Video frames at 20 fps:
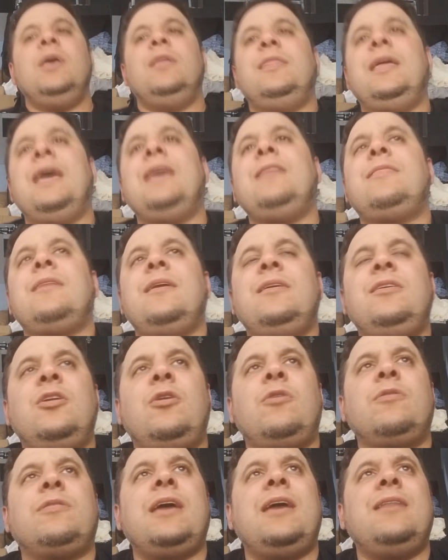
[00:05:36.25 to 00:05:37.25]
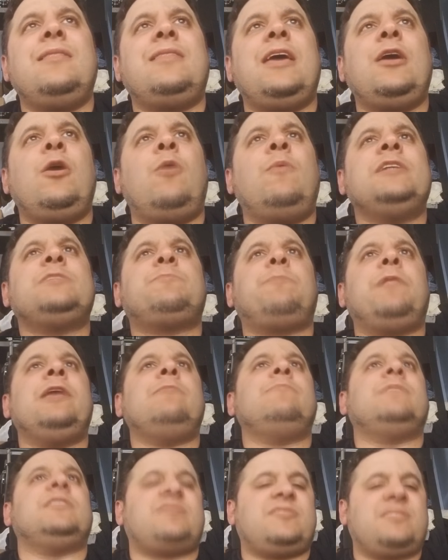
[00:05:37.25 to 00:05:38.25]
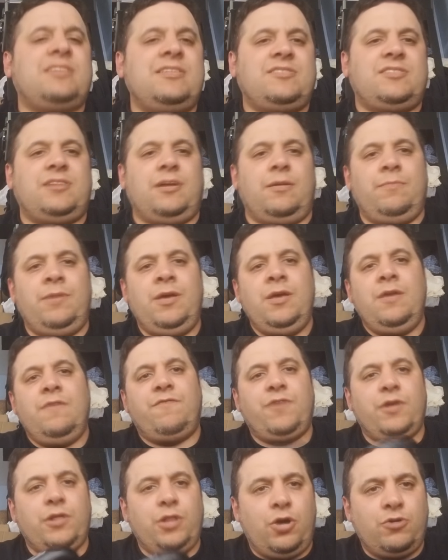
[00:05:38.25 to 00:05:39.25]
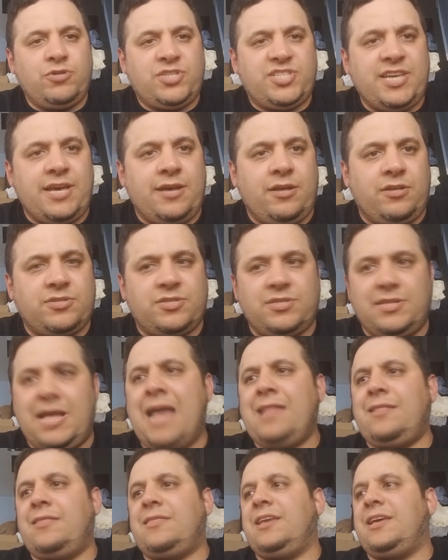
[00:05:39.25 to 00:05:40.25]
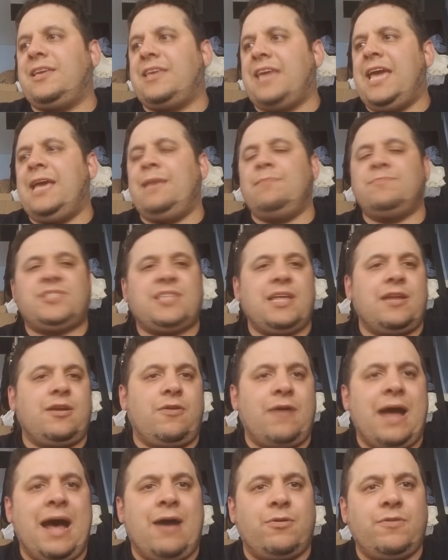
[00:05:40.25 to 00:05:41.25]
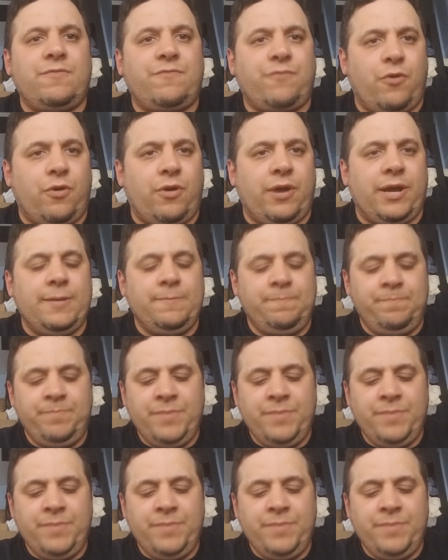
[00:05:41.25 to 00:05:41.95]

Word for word: They, you know, they, they always blame the system for low sales, not the games that are out for it.